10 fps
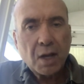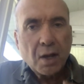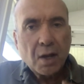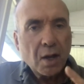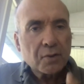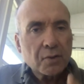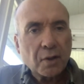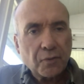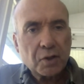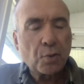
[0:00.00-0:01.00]
So the
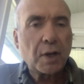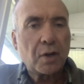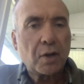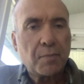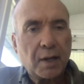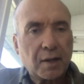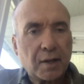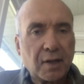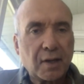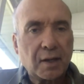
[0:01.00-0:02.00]
first point I want to make
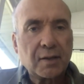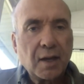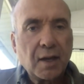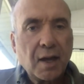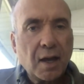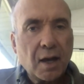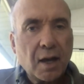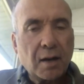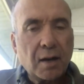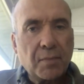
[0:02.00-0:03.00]
is that
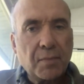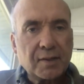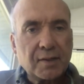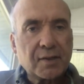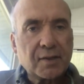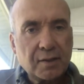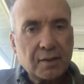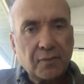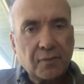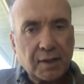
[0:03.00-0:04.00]
um, in
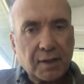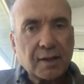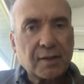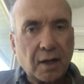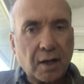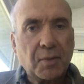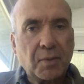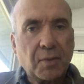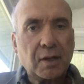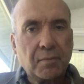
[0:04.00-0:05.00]
scientific taxonomy
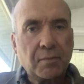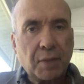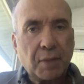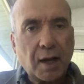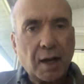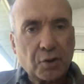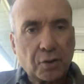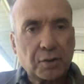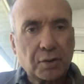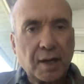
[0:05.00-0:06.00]
and, and
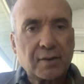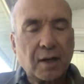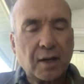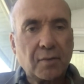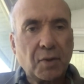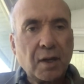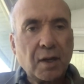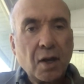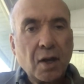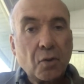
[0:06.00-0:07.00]
biological taxonomy,
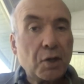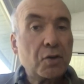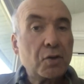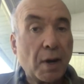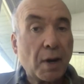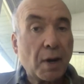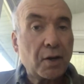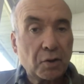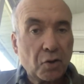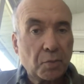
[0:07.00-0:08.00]
we use binomial
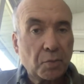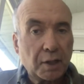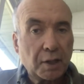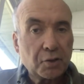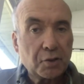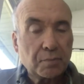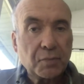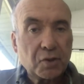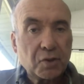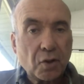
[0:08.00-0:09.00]
nomenclature. And
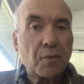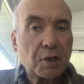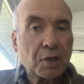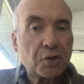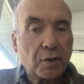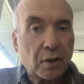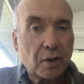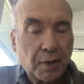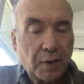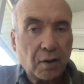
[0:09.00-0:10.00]
so I have a picture here
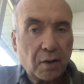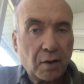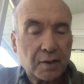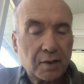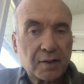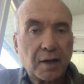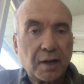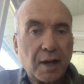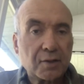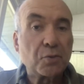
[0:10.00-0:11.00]
of Carolus Linnaeus,
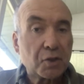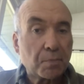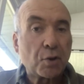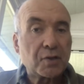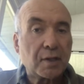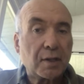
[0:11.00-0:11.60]
who was the person that